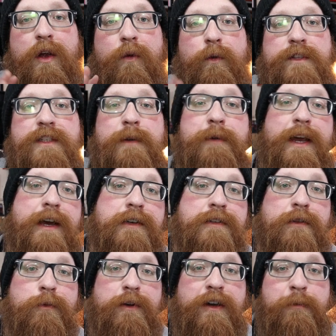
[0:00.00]
What's up
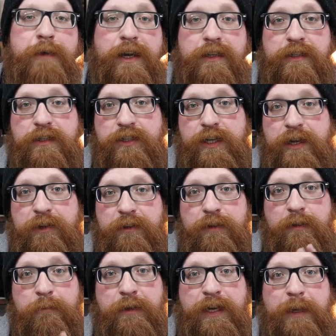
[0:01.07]
guys, welcome back to the channel.
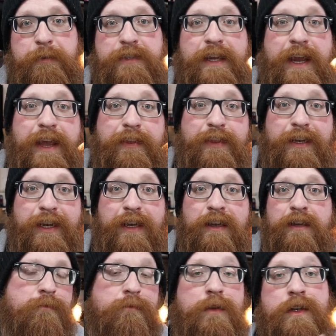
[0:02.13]
My name is Anthony.
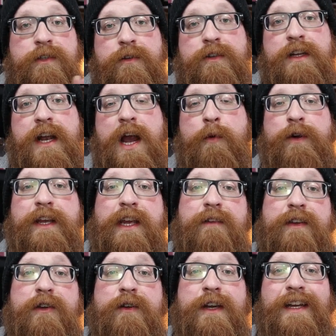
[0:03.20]
So today I want to give
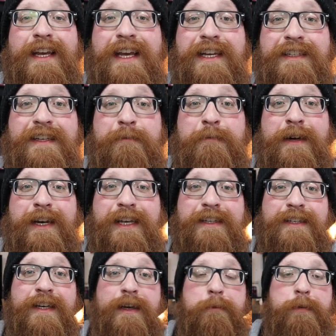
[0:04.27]
you an easy money
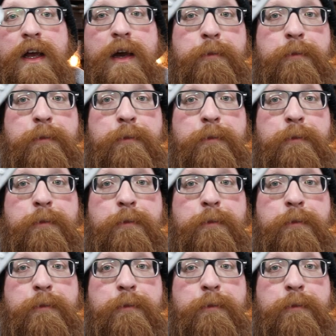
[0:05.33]
tip.